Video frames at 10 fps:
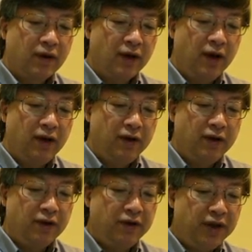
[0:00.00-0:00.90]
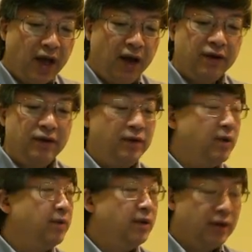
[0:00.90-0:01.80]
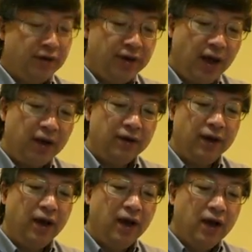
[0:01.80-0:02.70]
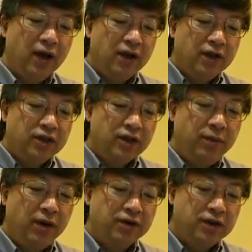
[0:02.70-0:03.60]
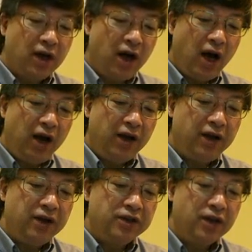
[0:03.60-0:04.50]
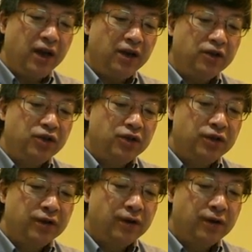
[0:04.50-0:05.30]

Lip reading: Okay? Going down. Remember? Going down. Okay? Suppose the height is h.